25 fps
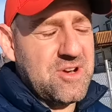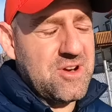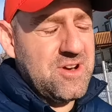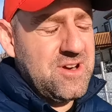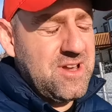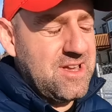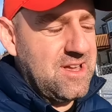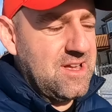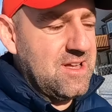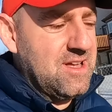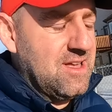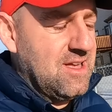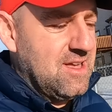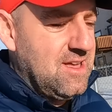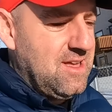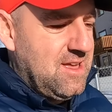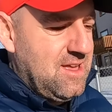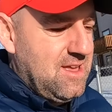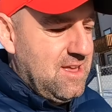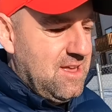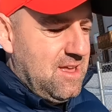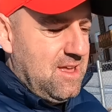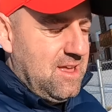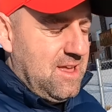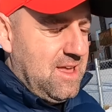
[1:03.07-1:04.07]
Turkey.
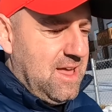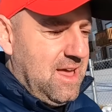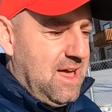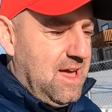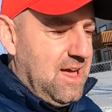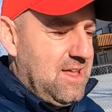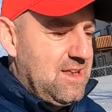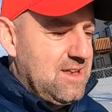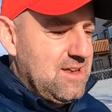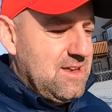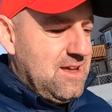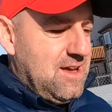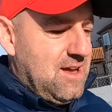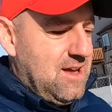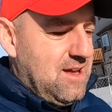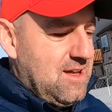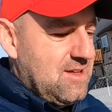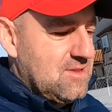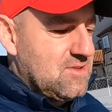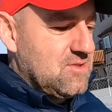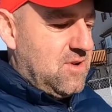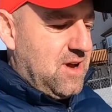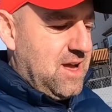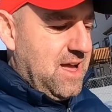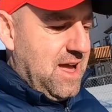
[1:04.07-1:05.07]
And
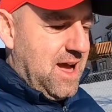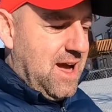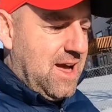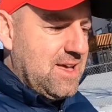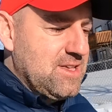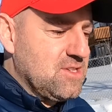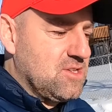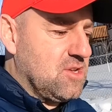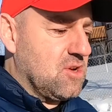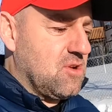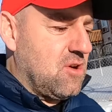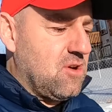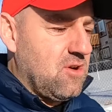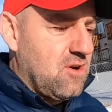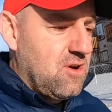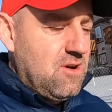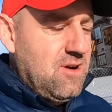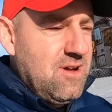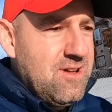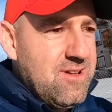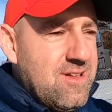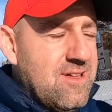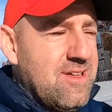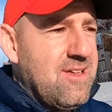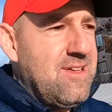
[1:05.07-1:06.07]
uh, so I asked her,
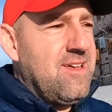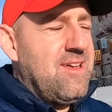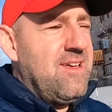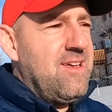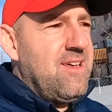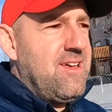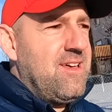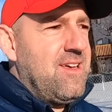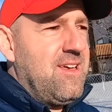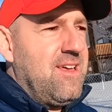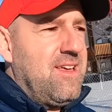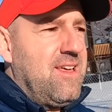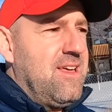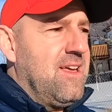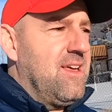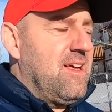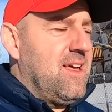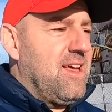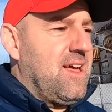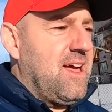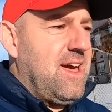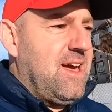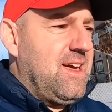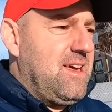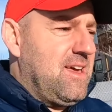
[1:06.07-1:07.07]

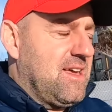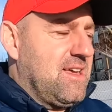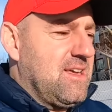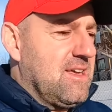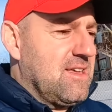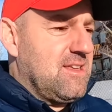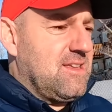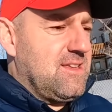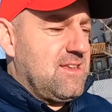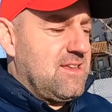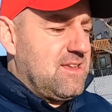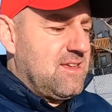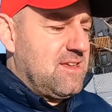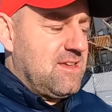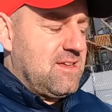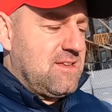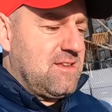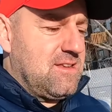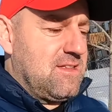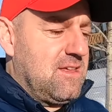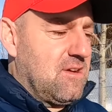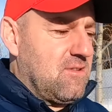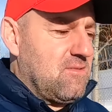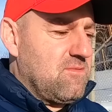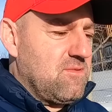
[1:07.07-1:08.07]
hey,
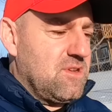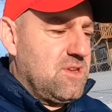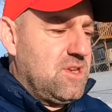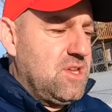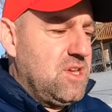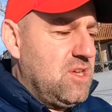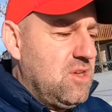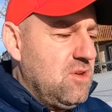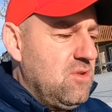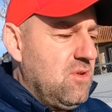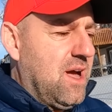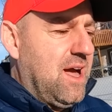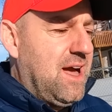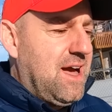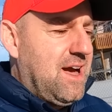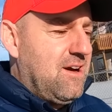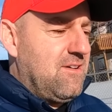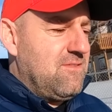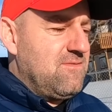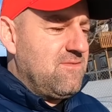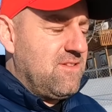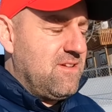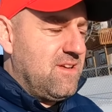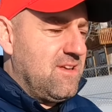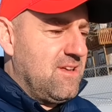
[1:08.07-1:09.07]
you know, do you
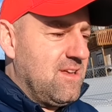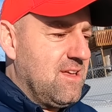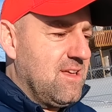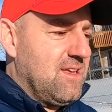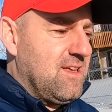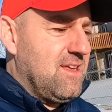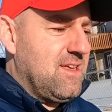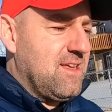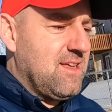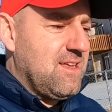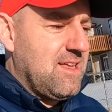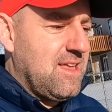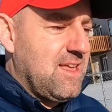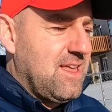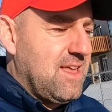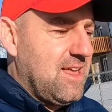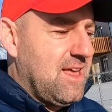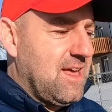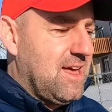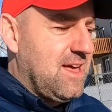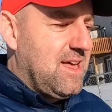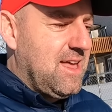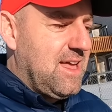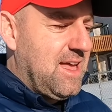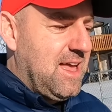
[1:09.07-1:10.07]
have
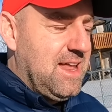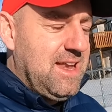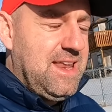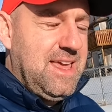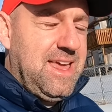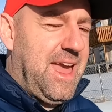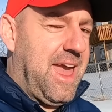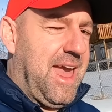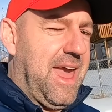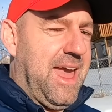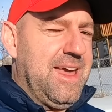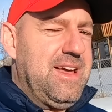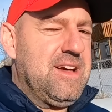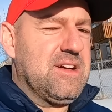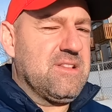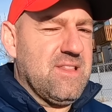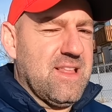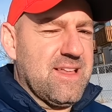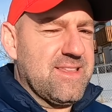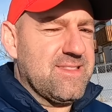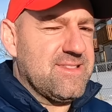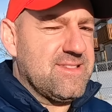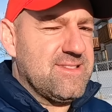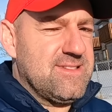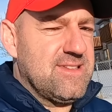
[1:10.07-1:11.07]
any
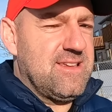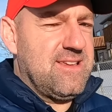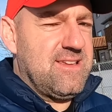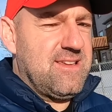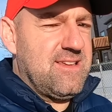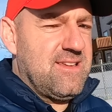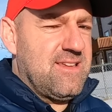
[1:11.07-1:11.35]
anklets?